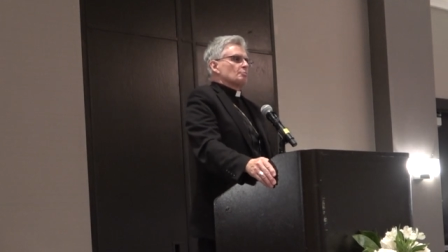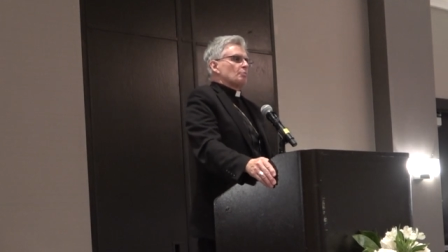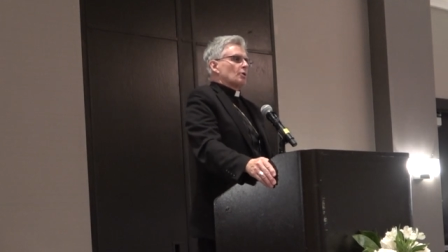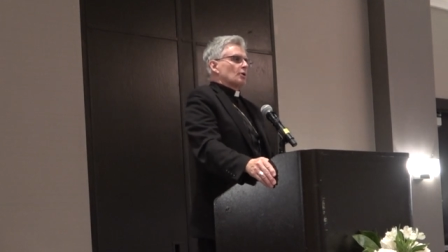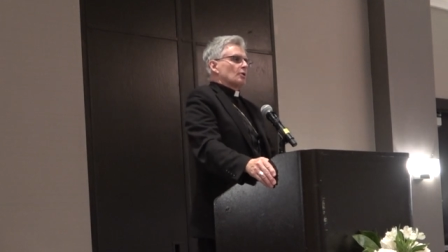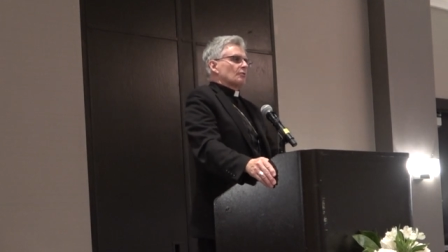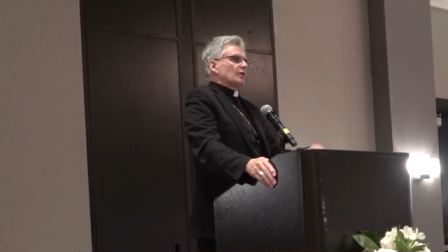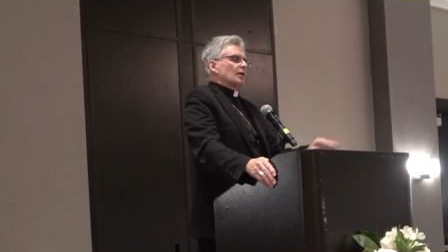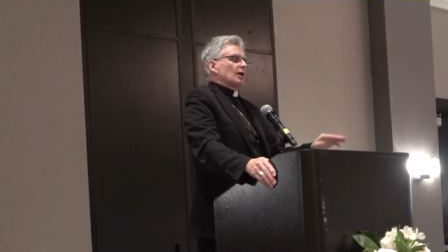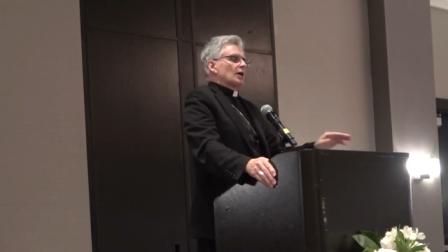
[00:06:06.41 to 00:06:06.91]

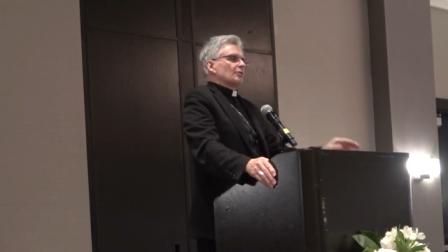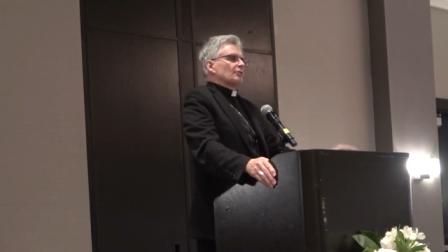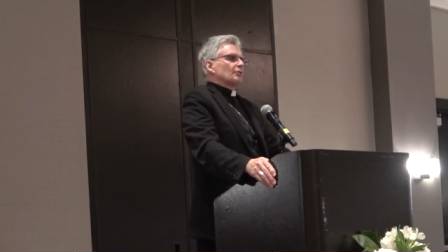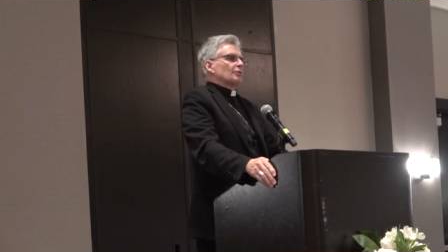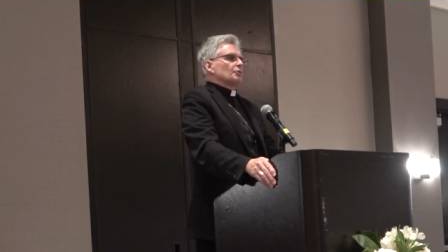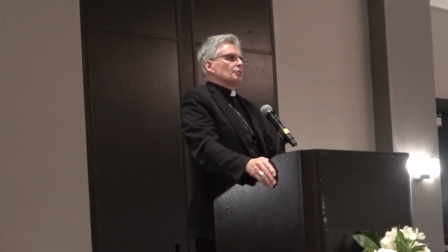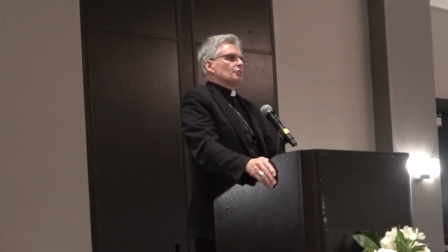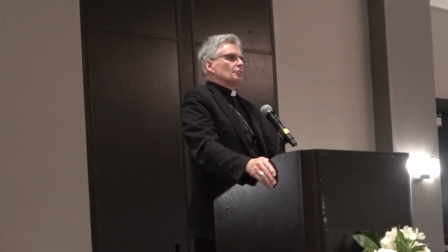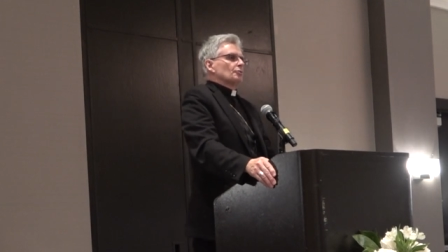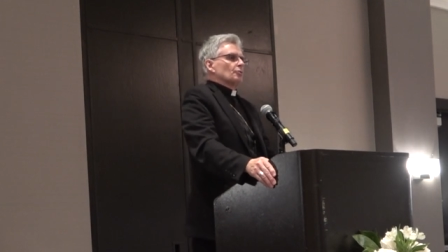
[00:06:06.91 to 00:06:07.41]
part of
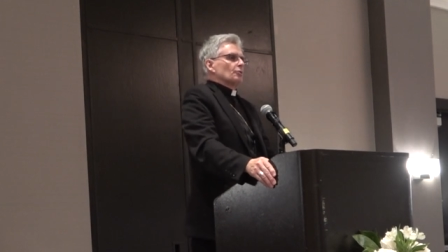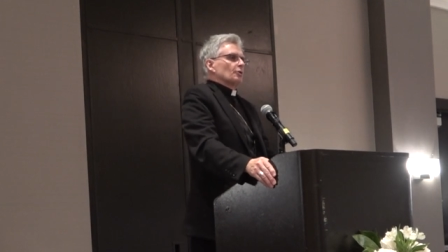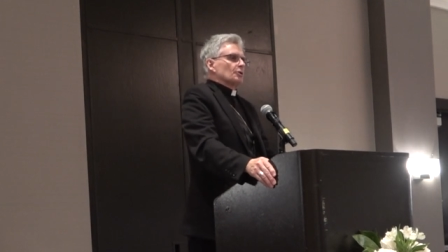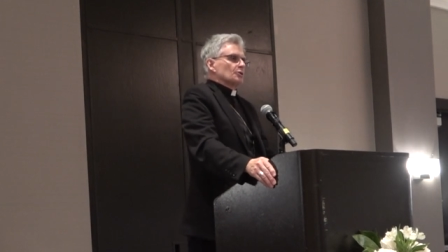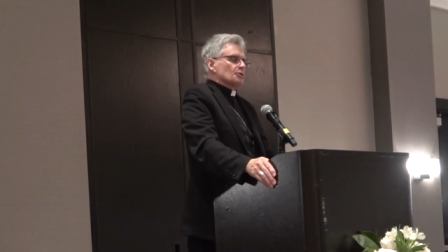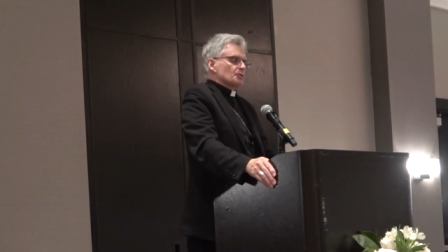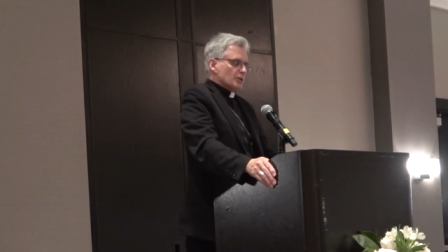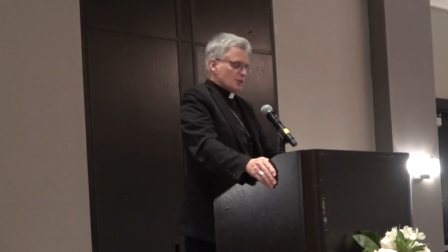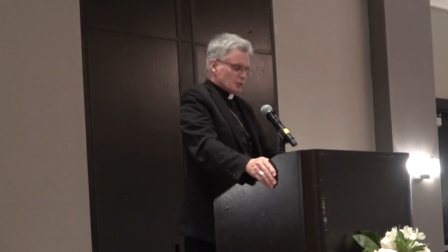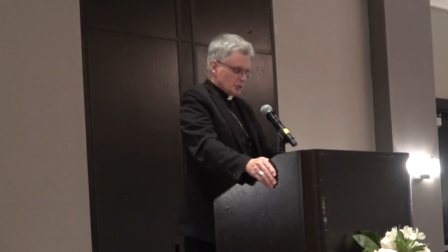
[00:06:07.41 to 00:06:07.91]
Catholic Youth
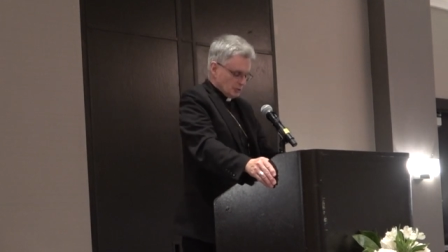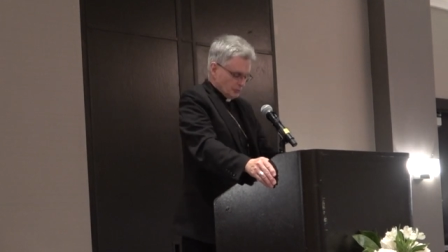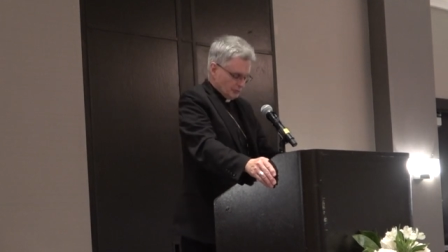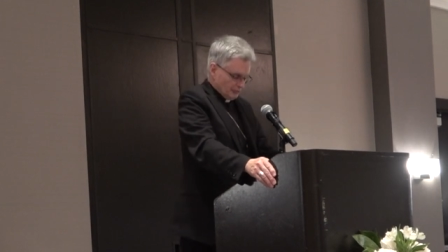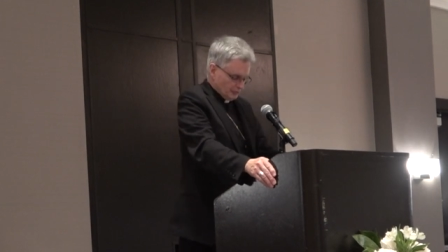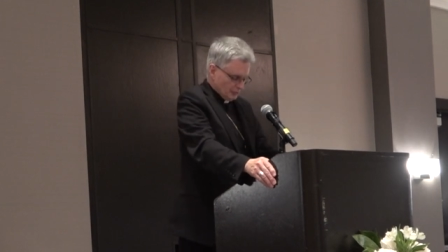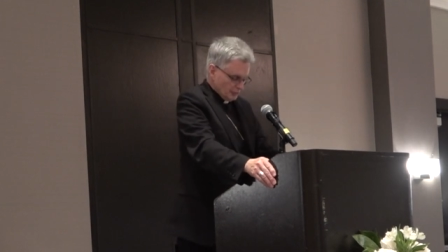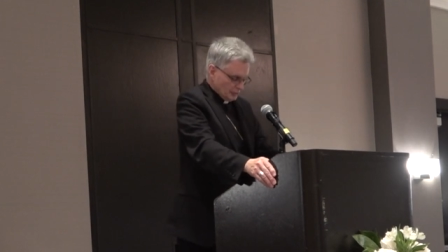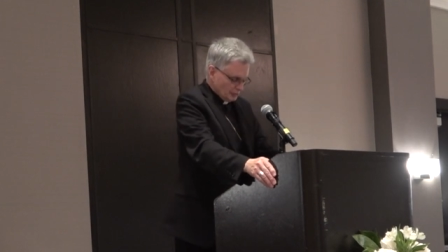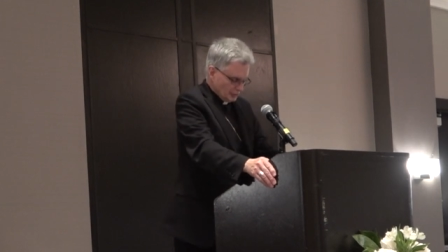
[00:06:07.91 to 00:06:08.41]
Organization
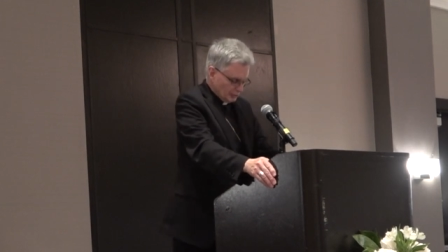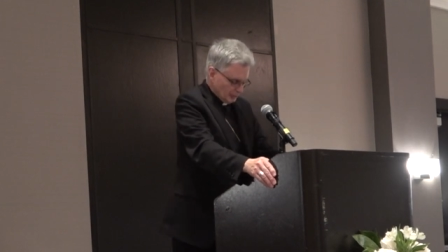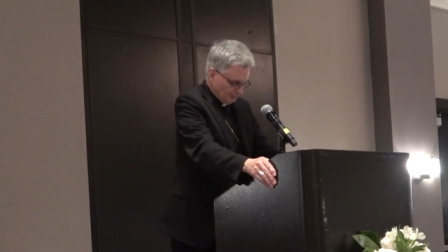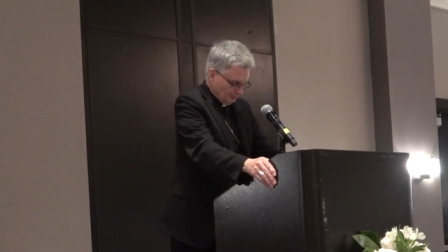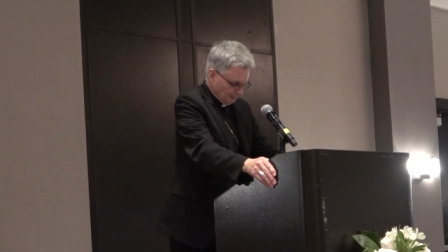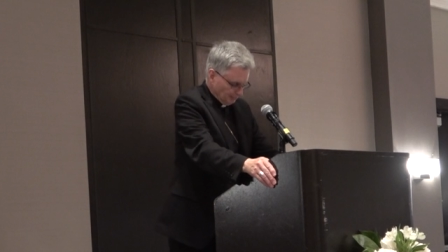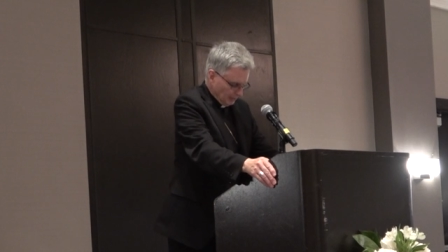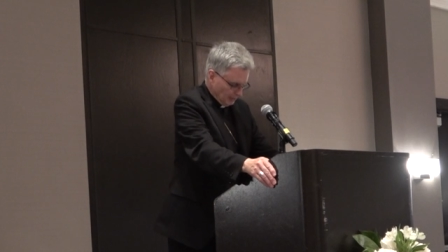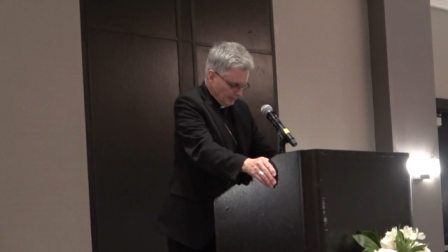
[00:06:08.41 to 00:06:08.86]
First.